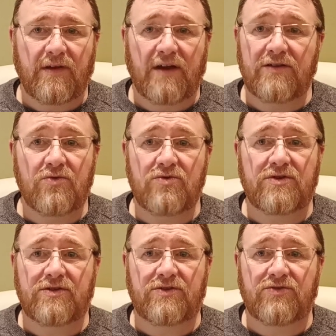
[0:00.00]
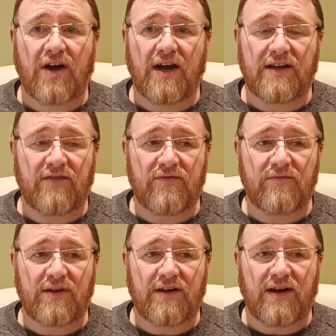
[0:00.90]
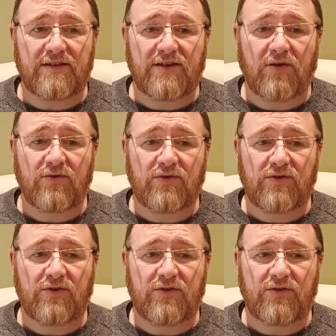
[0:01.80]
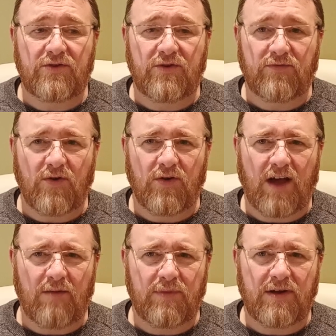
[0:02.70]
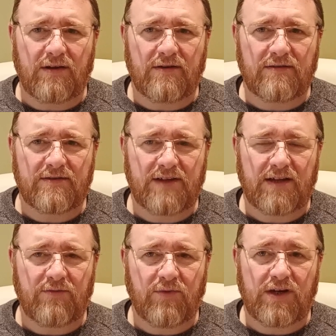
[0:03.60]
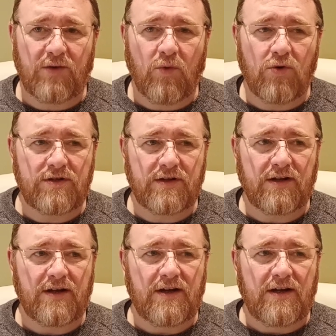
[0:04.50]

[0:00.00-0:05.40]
and don't try a different beer until you've got that beer sitting where you want it.